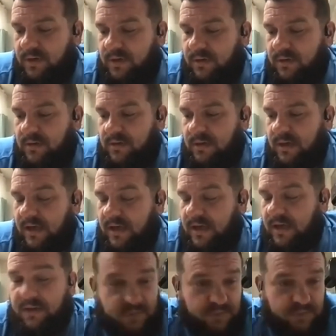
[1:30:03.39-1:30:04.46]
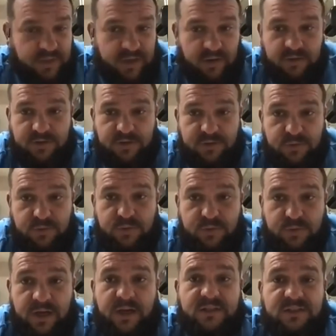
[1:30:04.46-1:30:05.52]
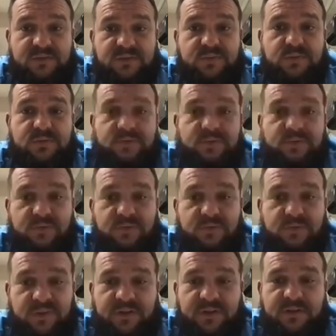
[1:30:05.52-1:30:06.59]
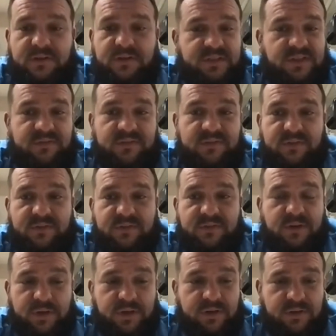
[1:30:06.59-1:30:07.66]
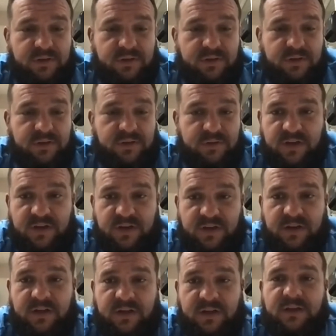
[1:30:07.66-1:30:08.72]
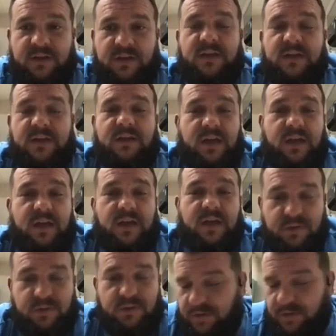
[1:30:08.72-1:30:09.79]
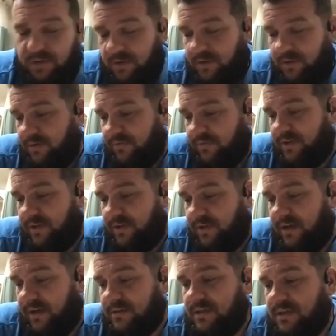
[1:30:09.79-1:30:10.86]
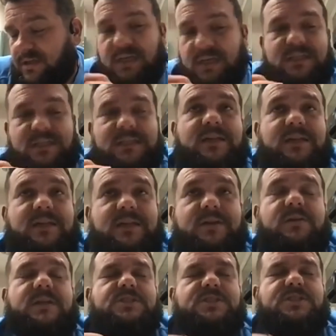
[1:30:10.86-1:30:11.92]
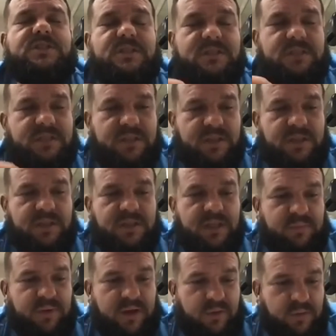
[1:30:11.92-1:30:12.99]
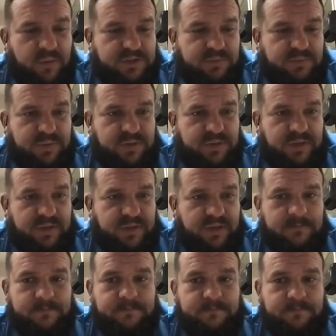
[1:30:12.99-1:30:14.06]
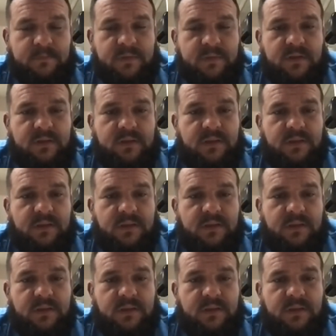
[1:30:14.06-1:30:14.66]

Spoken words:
But I have no doubt you guys will do very good. The 7 of y'all are gonna do fine. I know y'all are gonna freak out. Literally just think about what you put down.